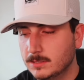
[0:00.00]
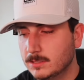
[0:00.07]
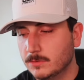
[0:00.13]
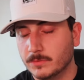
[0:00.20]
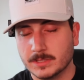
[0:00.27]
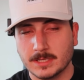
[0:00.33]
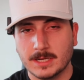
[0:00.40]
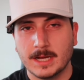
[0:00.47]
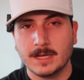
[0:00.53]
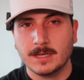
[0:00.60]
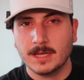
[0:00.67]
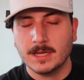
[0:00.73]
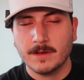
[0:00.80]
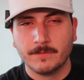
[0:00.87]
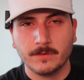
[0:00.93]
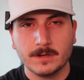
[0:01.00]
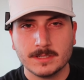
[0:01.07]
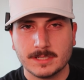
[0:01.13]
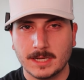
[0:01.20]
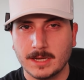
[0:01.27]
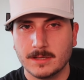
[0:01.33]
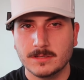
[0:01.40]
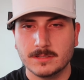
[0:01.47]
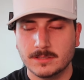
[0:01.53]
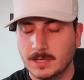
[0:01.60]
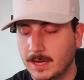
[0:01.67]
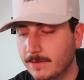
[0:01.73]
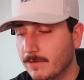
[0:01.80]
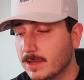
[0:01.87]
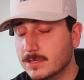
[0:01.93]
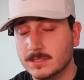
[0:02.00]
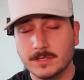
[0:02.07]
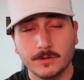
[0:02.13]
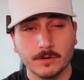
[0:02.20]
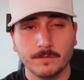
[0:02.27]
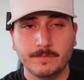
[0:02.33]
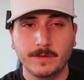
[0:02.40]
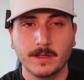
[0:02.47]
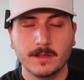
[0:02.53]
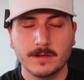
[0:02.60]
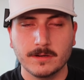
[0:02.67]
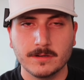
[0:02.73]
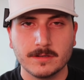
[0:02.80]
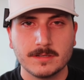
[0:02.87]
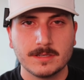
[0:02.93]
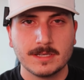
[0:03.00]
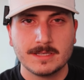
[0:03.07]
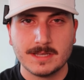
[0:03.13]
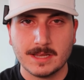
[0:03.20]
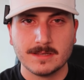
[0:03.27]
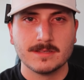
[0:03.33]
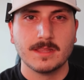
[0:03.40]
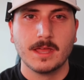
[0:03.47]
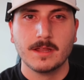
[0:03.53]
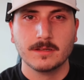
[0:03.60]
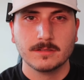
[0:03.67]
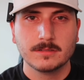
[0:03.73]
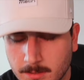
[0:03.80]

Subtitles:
It was a 9-day difference. I've had 0 failures since then.